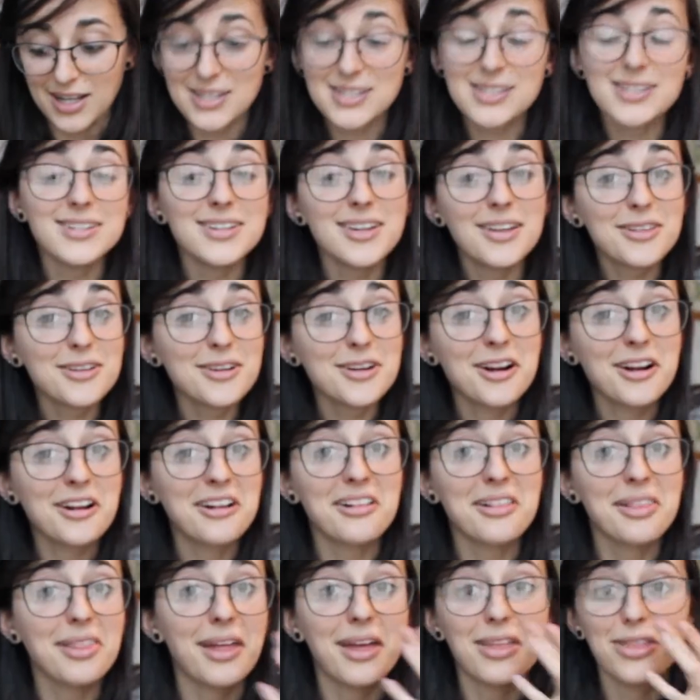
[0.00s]
guess, another
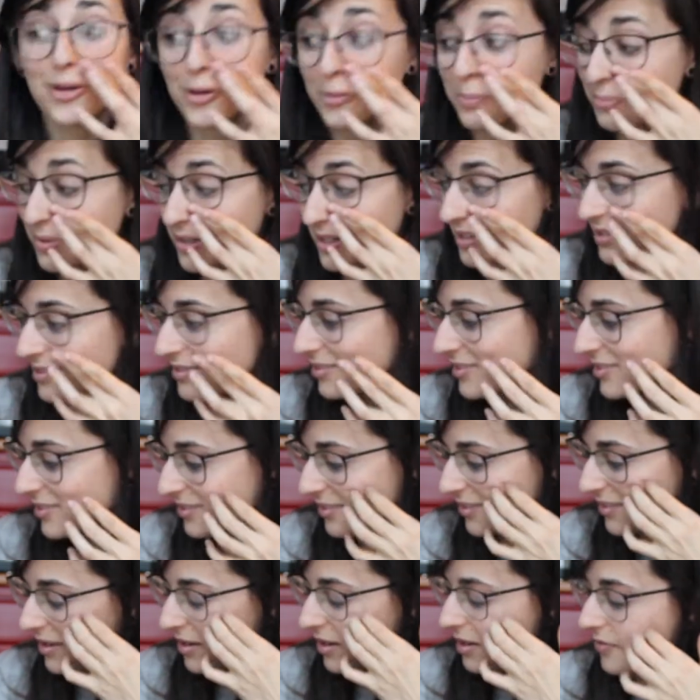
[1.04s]
leather
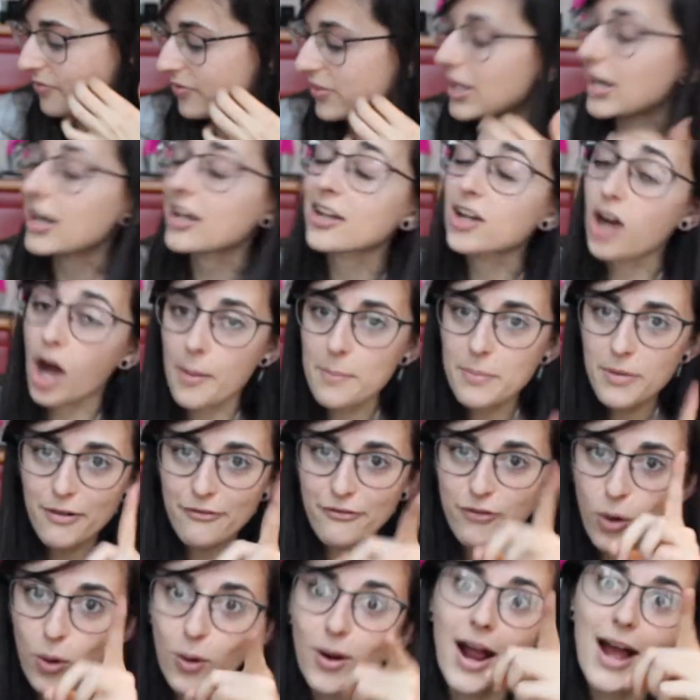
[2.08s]
piece that I got
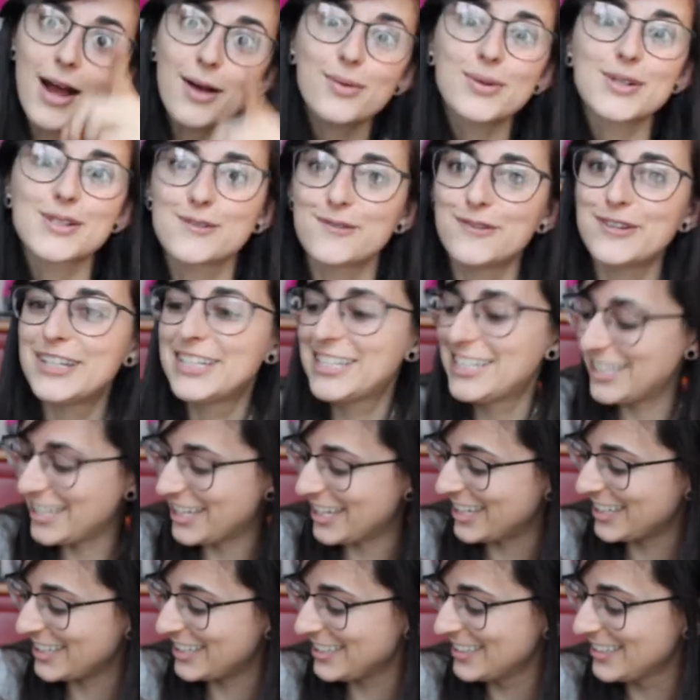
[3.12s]
before I was
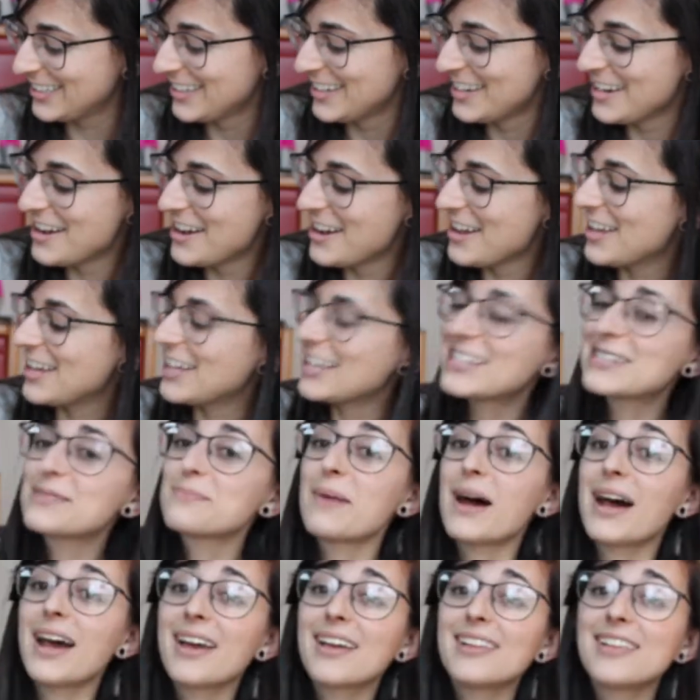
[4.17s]
vegan is
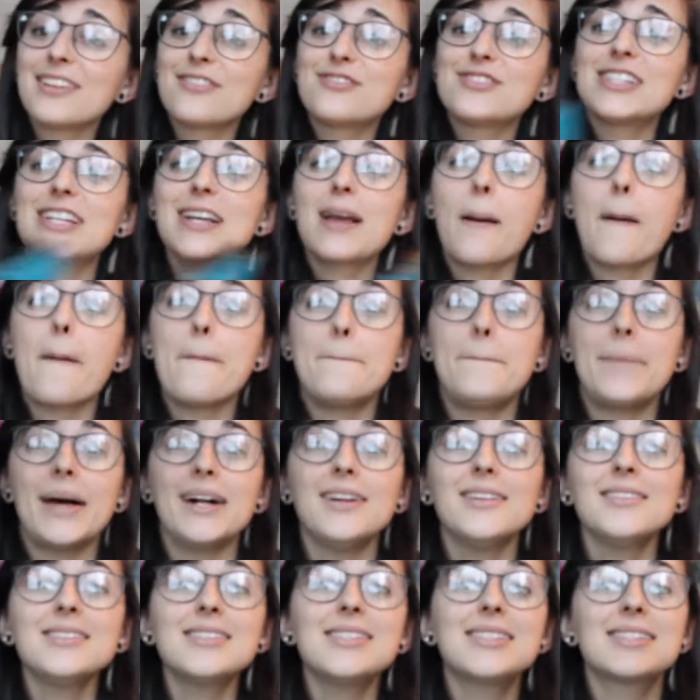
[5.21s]
my lifting
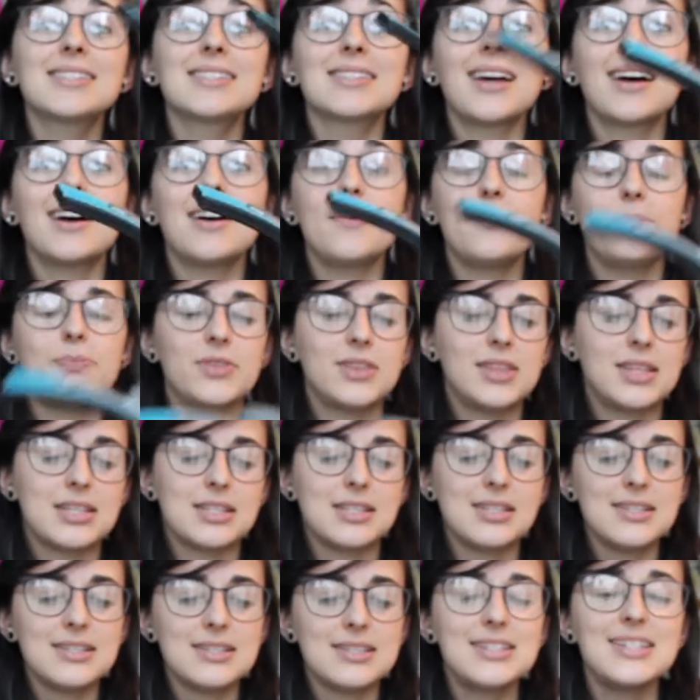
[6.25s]
belt.
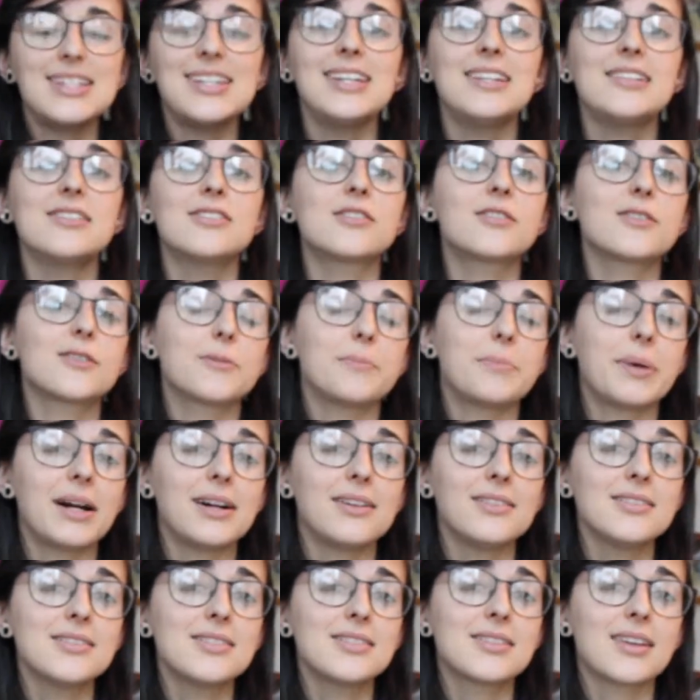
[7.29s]
This is an Inzer
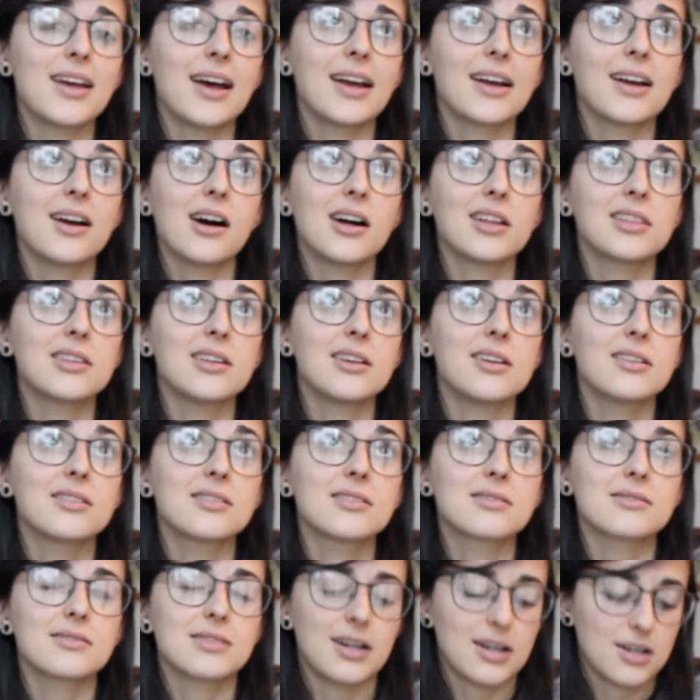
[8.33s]
belt. I got
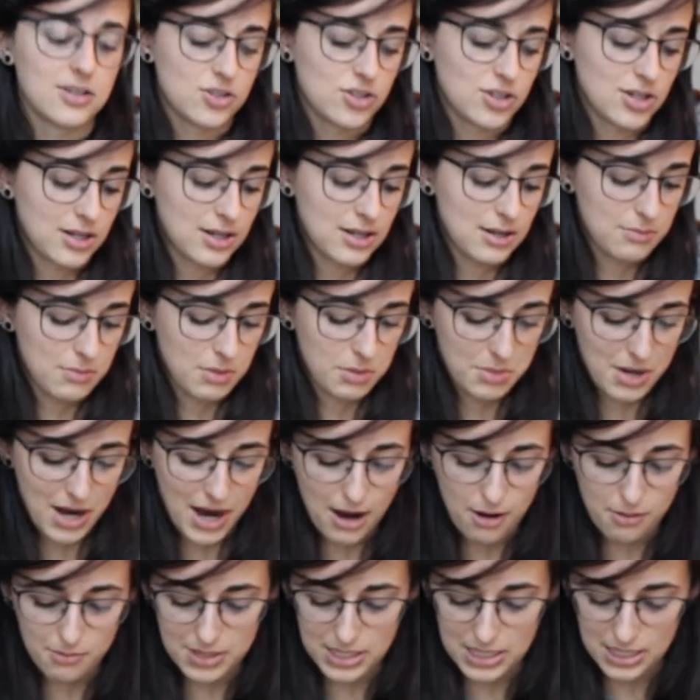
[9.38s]
this, gosh, I can't remember
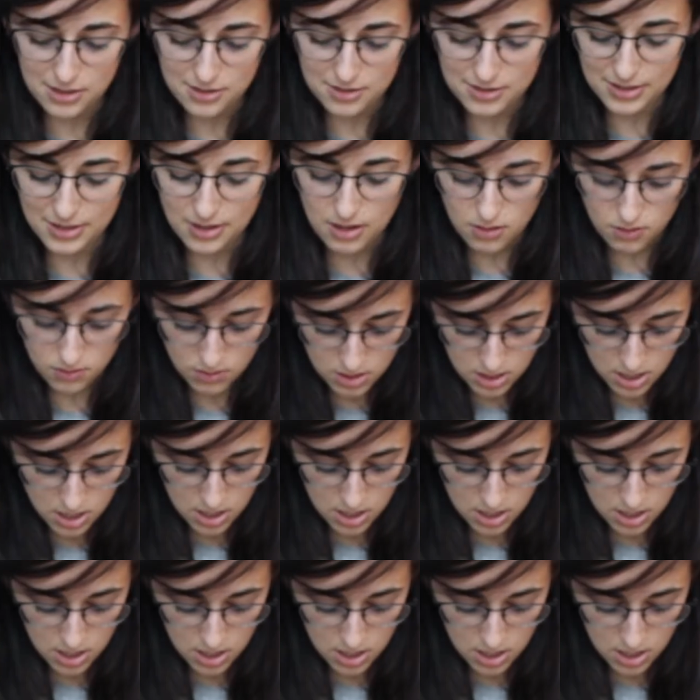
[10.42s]
how many years ago.